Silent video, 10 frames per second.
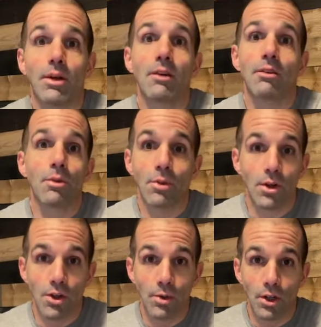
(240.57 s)
whatever the
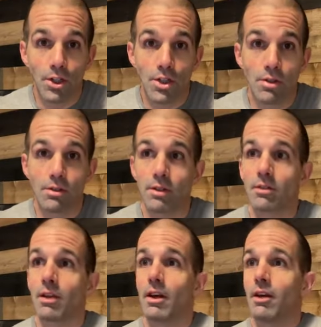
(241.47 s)
word you want to choose
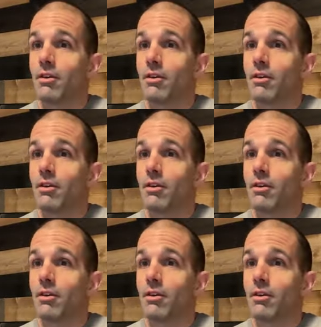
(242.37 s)
is,